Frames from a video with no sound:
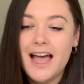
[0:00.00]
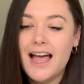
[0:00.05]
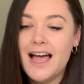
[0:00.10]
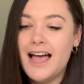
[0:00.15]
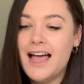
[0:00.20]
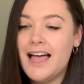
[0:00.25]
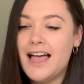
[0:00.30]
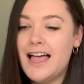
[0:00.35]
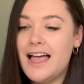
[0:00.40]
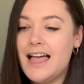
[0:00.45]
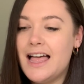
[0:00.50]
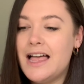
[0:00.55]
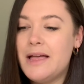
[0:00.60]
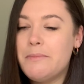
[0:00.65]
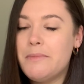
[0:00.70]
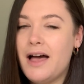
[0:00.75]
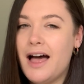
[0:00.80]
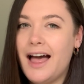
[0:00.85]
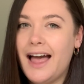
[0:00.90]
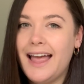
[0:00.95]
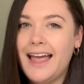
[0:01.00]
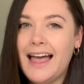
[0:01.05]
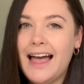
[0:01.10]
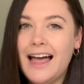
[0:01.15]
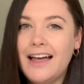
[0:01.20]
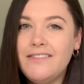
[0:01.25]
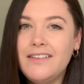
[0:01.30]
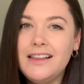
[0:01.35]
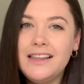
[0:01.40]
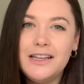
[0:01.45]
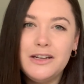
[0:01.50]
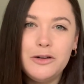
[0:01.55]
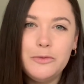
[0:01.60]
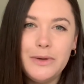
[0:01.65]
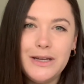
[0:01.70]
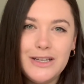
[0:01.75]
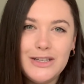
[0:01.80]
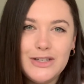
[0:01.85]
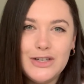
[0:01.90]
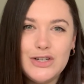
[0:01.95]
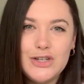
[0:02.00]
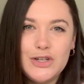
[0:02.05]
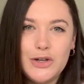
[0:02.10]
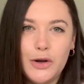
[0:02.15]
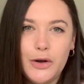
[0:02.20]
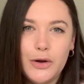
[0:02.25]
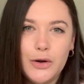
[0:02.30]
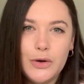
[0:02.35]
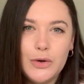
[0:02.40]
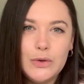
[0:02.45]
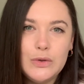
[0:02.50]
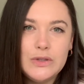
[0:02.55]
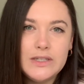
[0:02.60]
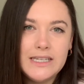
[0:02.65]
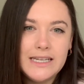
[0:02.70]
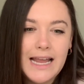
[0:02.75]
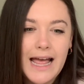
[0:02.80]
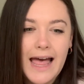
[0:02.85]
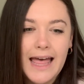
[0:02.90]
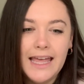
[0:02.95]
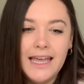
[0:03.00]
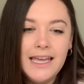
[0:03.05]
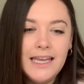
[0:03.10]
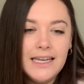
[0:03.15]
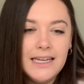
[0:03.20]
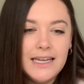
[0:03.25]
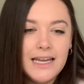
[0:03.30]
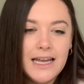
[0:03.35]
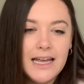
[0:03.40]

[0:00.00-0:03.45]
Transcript: Um, I have a little bit to show today.